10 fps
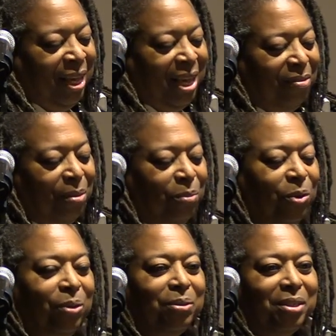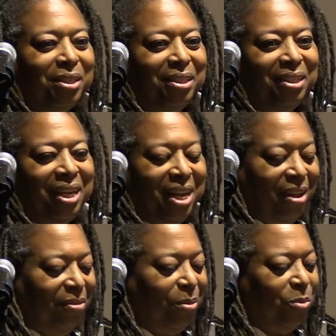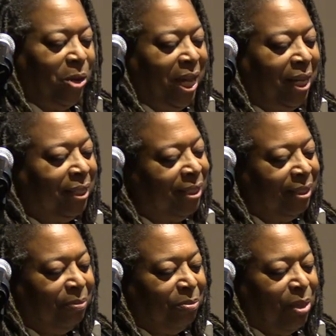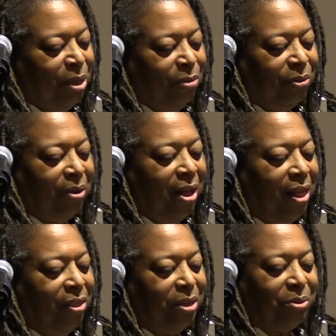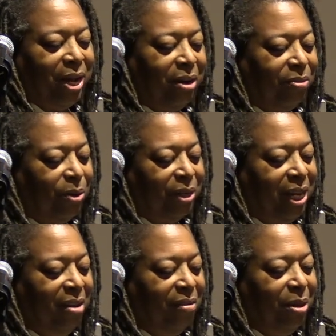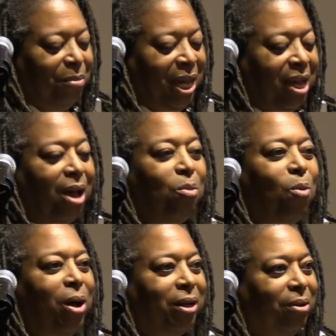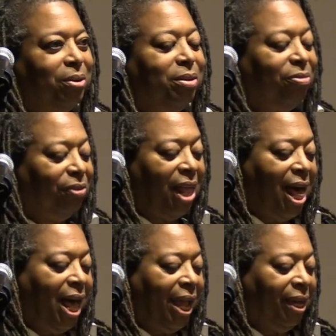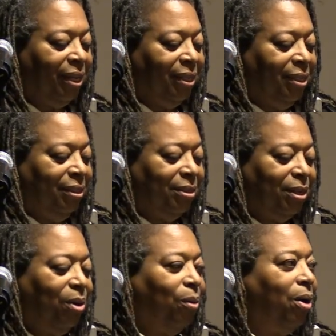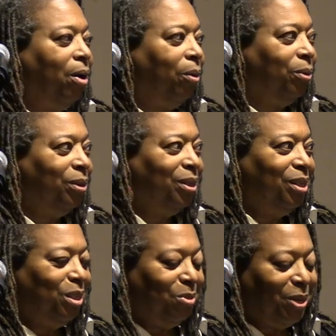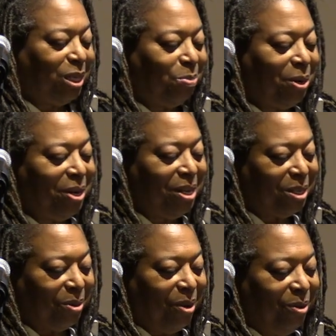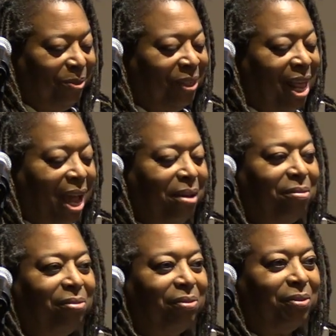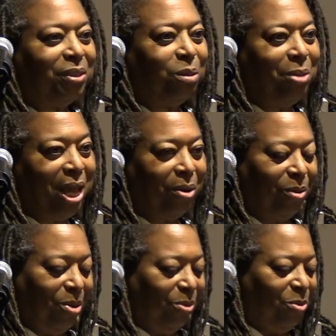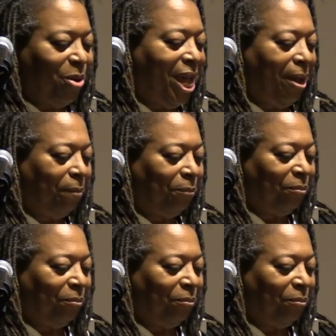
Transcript: Give them roots and give them wings. For all the dread of her leaving me, I want her to fly, to grow, to experience her own life, to make her own way.